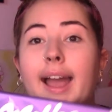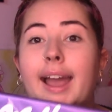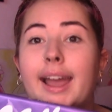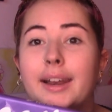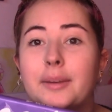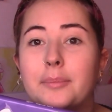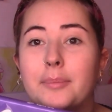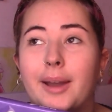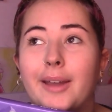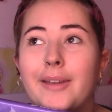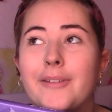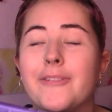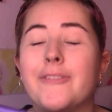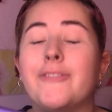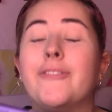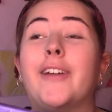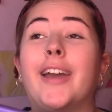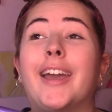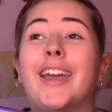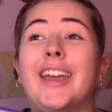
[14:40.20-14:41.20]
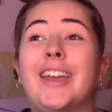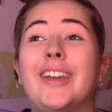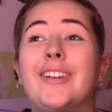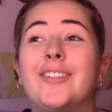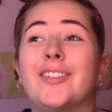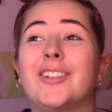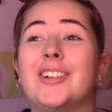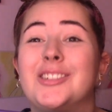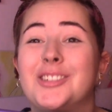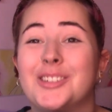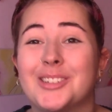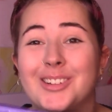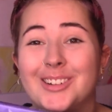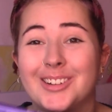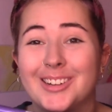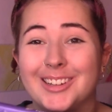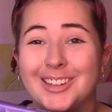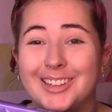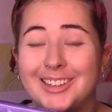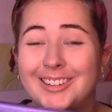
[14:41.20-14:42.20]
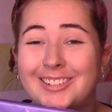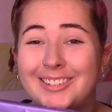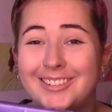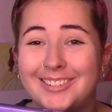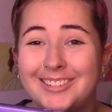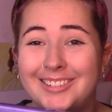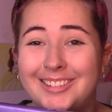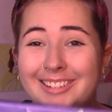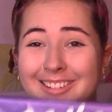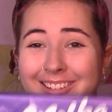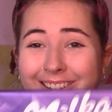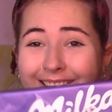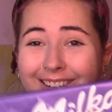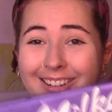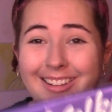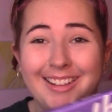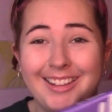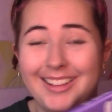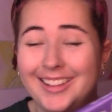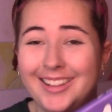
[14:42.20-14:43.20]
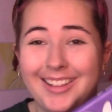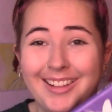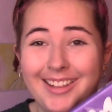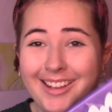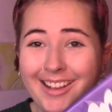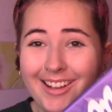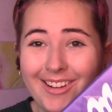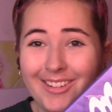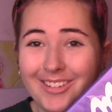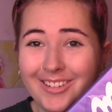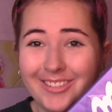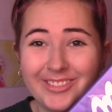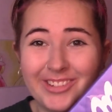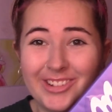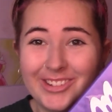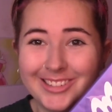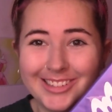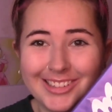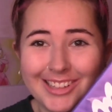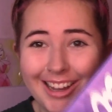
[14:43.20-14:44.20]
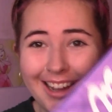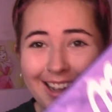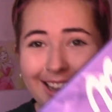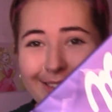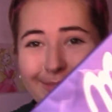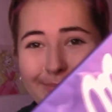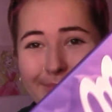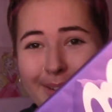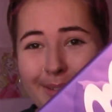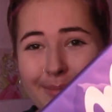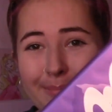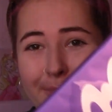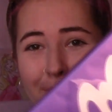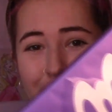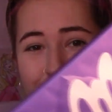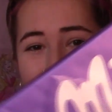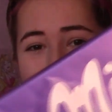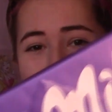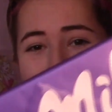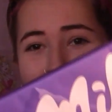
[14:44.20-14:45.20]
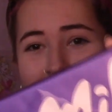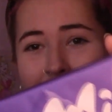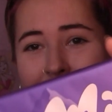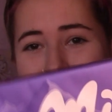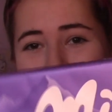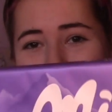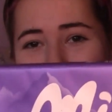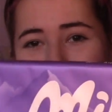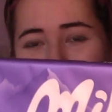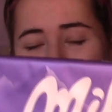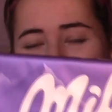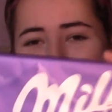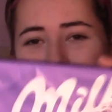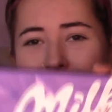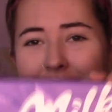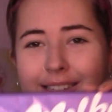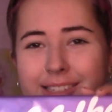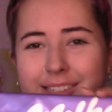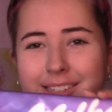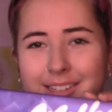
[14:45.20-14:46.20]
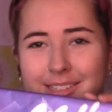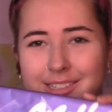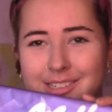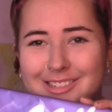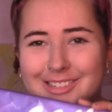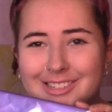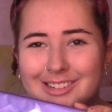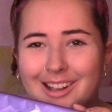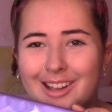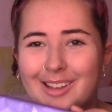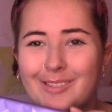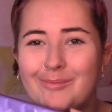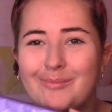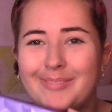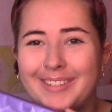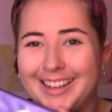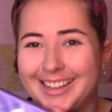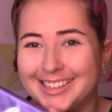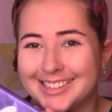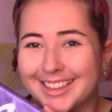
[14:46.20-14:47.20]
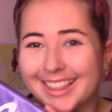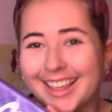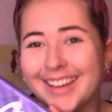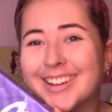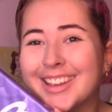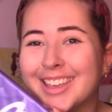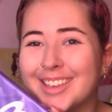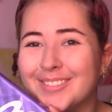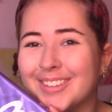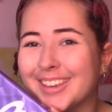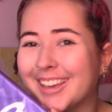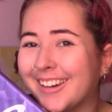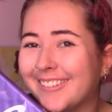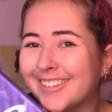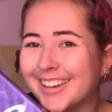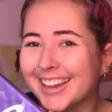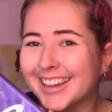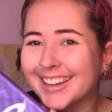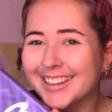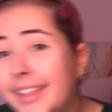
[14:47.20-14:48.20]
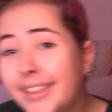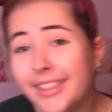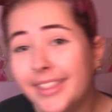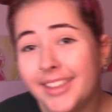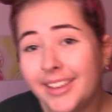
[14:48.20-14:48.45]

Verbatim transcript: and my favourite chocolate of all, all, all time, Milka. And look, it's a nice giant bar, so that'll keep me going. Then